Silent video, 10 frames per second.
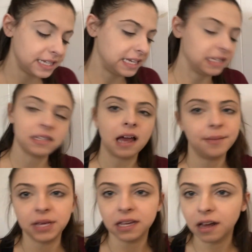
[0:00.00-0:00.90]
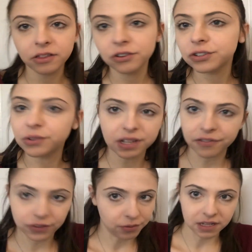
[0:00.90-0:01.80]
eat. I mean, there's only a
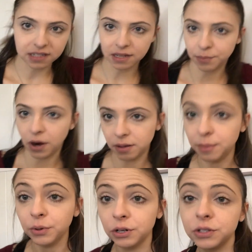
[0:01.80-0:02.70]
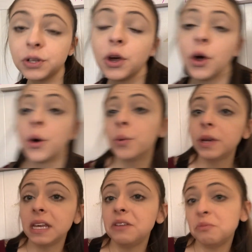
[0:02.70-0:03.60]
few things that probably birds
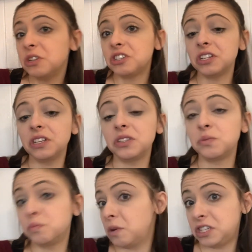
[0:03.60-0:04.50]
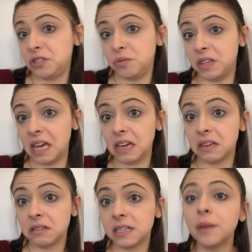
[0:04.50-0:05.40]
would eat, which is, what do you think?
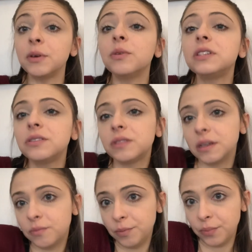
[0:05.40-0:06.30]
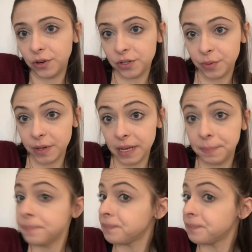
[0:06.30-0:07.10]
Tell me, what do you think what birds would eat?